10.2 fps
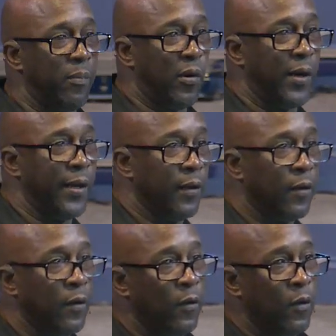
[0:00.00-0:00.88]
a boy.
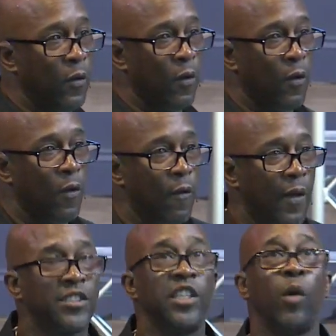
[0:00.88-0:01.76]

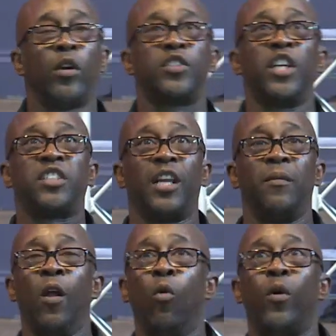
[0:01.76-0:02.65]
I still want to just tell
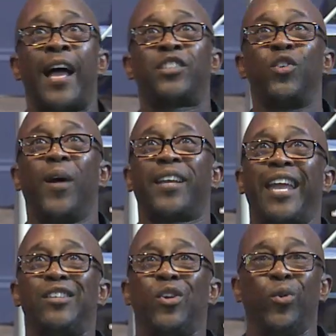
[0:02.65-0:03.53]
him, without you, I
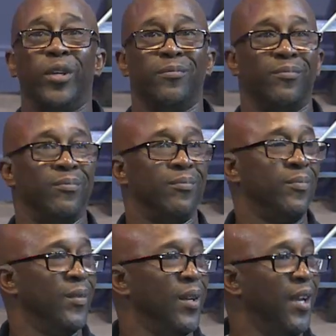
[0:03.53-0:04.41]
can't do it.
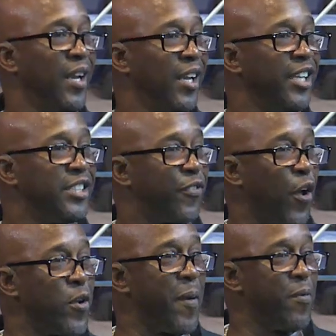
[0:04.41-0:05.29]
Is there
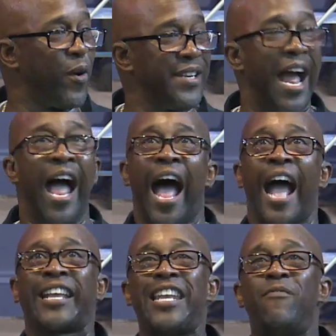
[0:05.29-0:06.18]
30 people right now?
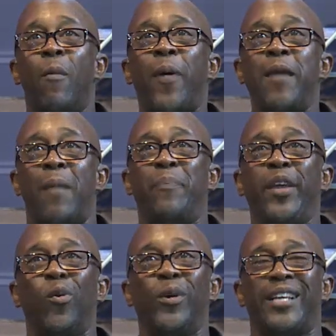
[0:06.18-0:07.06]
I can't even pay my
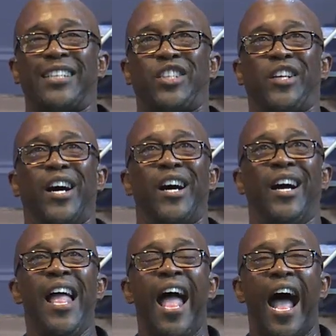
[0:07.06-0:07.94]
bill without you,
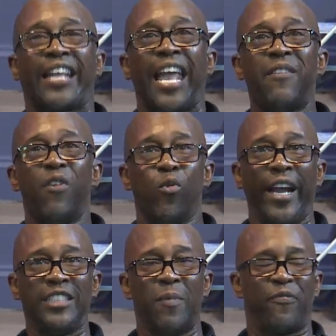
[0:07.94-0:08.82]
God. I can't even
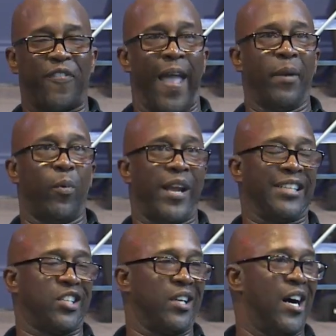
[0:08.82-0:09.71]
raise my family
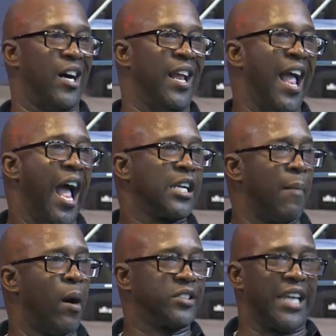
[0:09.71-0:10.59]
without you, God.
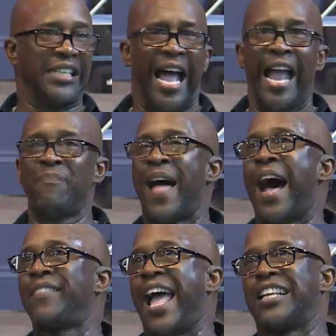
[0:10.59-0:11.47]
Come on, saints. I am
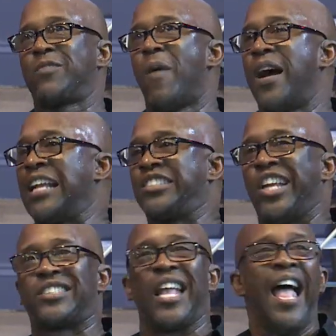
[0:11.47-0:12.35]
not that smart.
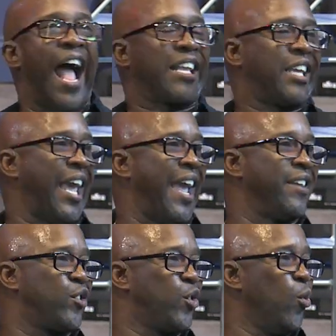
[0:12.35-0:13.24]
I
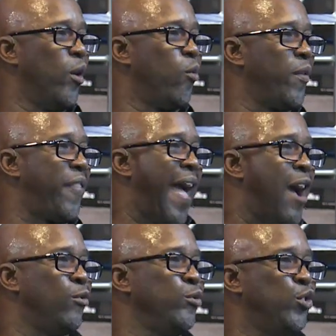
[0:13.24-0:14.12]
can't do it
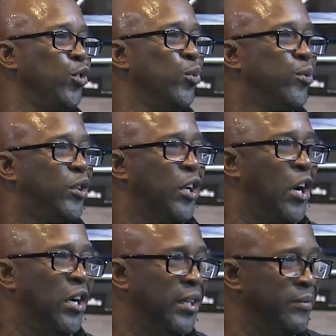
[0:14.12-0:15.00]
without you,
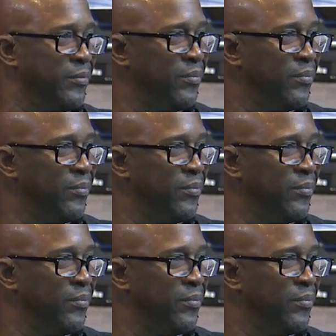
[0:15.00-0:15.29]
God.